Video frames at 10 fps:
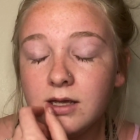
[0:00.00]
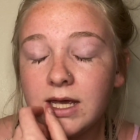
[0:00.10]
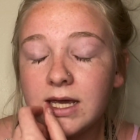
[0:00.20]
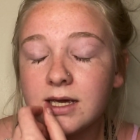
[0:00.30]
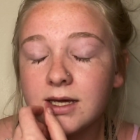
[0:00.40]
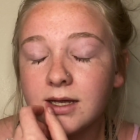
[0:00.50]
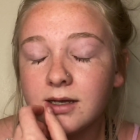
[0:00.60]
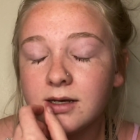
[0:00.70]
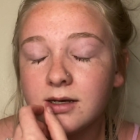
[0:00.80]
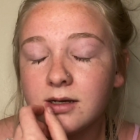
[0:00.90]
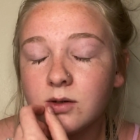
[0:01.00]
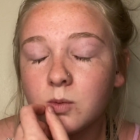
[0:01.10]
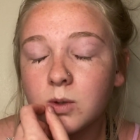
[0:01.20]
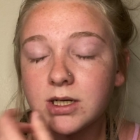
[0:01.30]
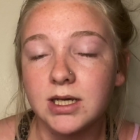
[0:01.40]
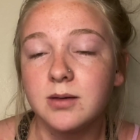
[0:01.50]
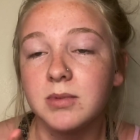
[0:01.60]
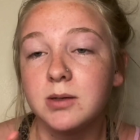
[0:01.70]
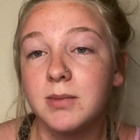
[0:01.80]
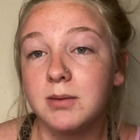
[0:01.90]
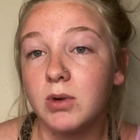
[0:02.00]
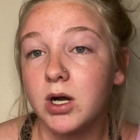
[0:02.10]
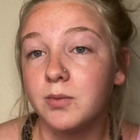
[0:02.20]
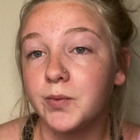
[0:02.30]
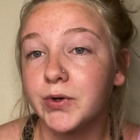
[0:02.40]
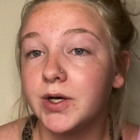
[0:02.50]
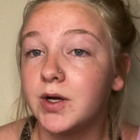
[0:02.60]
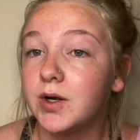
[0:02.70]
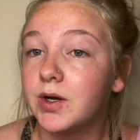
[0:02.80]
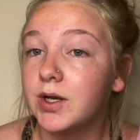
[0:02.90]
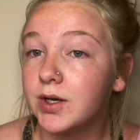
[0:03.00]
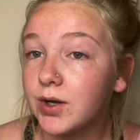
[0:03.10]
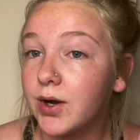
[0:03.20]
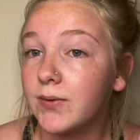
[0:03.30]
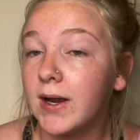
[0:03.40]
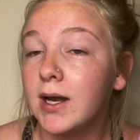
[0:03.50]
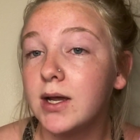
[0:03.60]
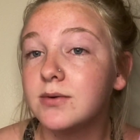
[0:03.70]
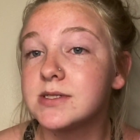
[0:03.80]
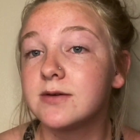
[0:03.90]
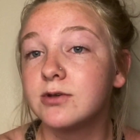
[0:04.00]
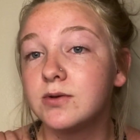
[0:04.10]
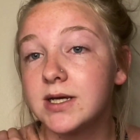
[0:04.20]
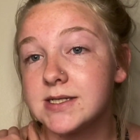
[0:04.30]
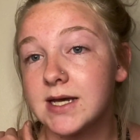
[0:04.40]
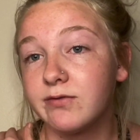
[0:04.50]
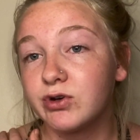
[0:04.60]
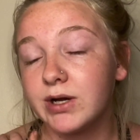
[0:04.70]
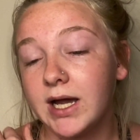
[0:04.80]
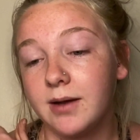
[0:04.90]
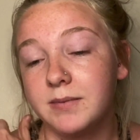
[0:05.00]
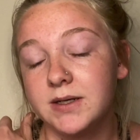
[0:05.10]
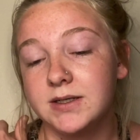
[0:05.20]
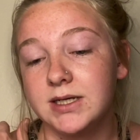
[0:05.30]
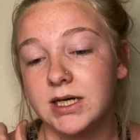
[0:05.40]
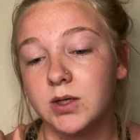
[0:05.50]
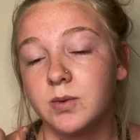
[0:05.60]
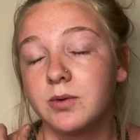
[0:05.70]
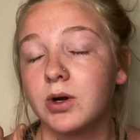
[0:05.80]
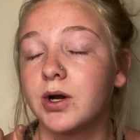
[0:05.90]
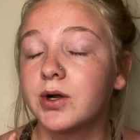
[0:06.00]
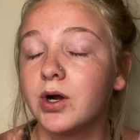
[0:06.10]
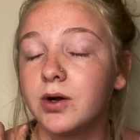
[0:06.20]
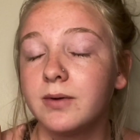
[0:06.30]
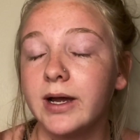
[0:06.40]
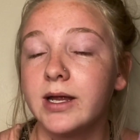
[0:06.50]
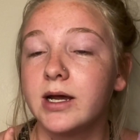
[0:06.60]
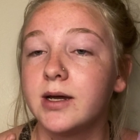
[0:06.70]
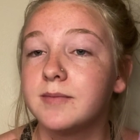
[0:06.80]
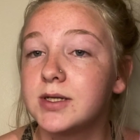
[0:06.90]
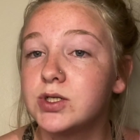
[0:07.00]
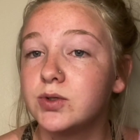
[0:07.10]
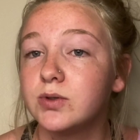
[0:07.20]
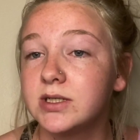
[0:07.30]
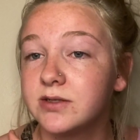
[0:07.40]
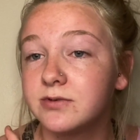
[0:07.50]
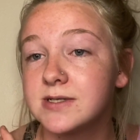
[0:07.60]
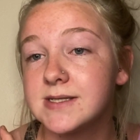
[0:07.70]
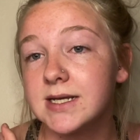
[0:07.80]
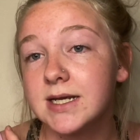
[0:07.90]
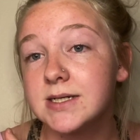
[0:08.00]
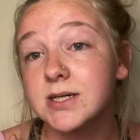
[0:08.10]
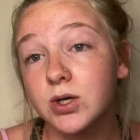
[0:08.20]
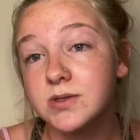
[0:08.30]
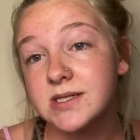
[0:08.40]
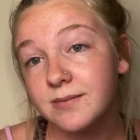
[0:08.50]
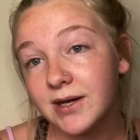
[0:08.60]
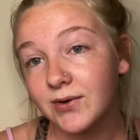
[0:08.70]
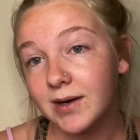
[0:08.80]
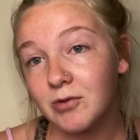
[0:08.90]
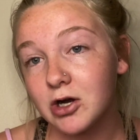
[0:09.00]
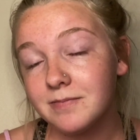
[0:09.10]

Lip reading: And one day, me and my mom were in a car ride. It was a few days after it happened, and we were on a car ride up to a different city to go see my grandma.